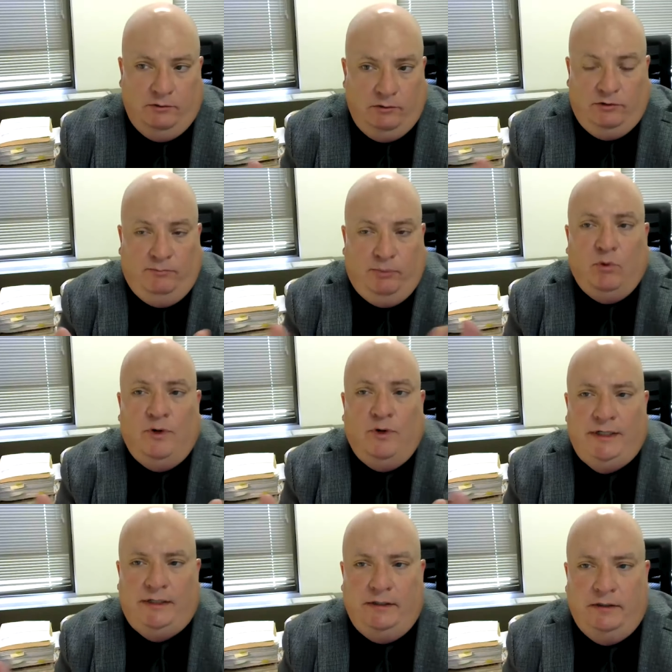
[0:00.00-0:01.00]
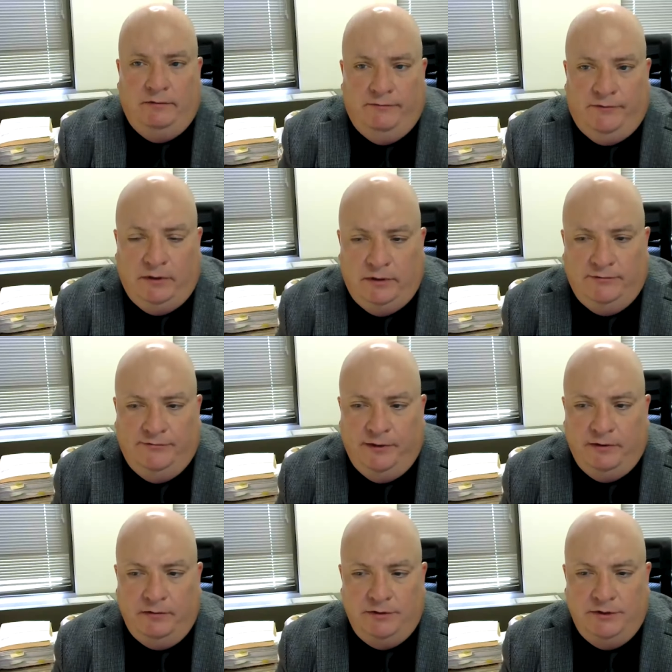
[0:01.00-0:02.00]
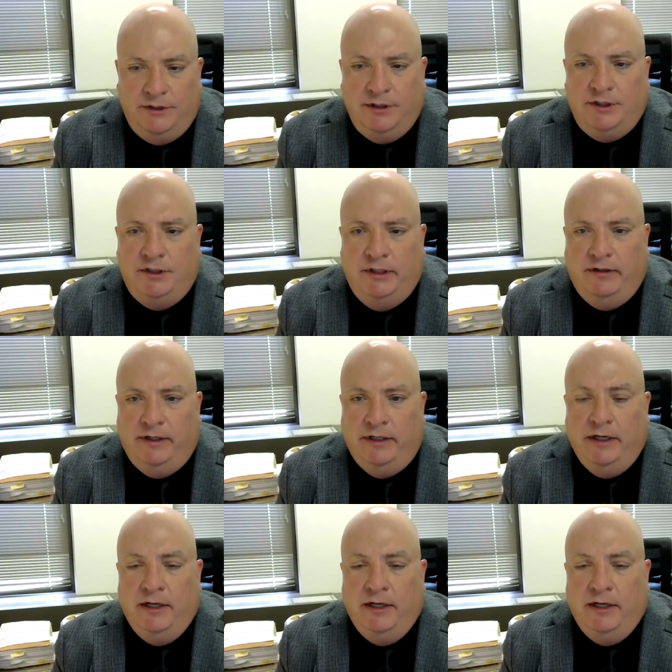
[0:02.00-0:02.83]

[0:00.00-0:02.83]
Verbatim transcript: the point of our federal judiciary.